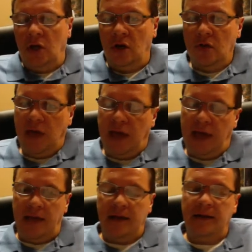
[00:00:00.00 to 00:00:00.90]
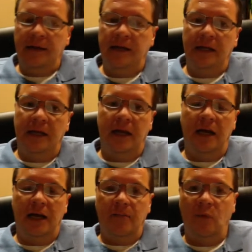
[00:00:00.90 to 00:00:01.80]
Okay,
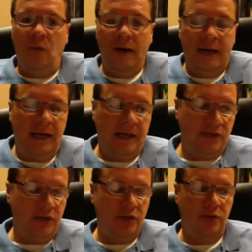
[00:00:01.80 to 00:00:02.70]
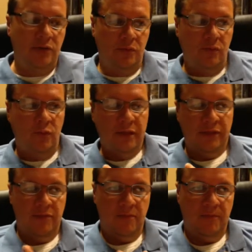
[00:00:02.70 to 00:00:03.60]
uh, what I'd like to do
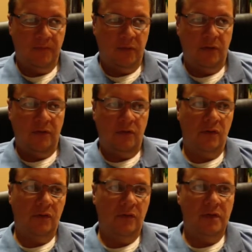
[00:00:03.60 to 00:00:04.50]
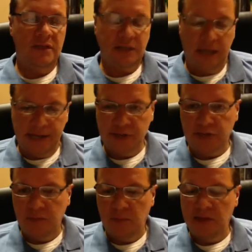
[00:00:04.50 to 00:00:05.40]
with this
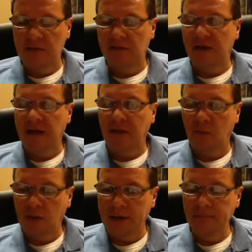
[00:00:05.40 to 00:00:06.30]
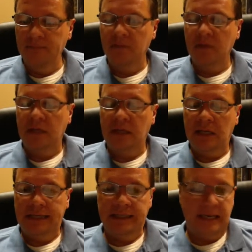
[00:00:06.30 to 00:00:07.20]
lecture, being the final one,
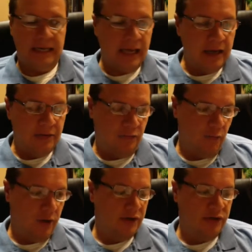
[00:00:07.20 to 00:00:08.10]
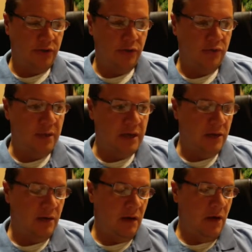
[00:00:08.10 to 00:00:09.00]
is I'd like for it to
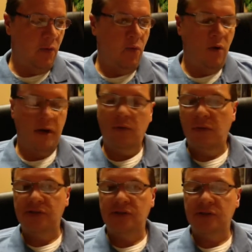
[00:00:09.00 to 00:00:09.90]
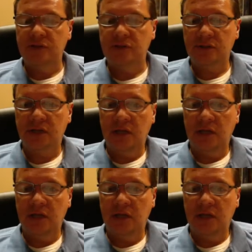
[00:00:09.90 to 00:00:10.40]
be one which is